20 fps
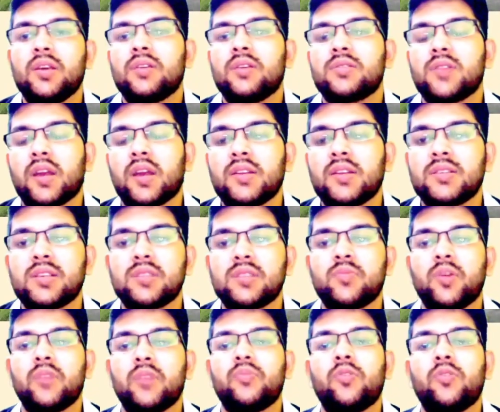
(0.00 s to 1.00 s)

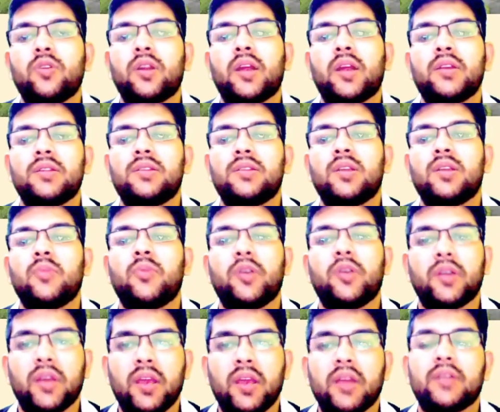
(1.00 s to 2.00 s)
96.4
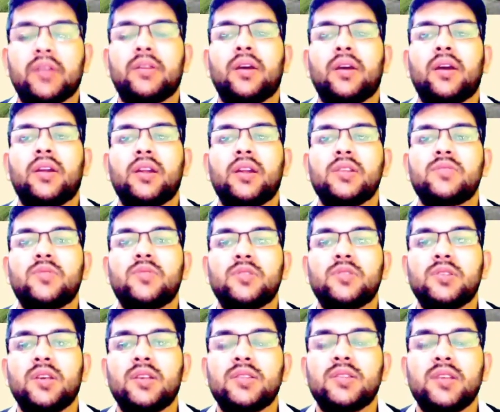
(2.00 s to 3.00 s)
93.8 that is for
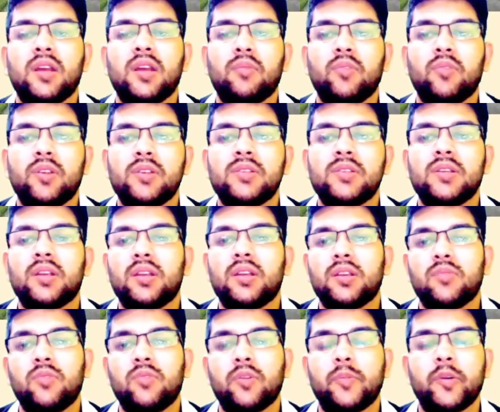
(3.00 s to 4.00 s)
cse and for ec
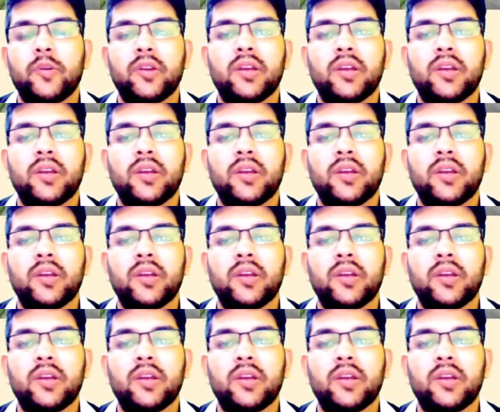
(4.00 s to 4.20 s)
94.8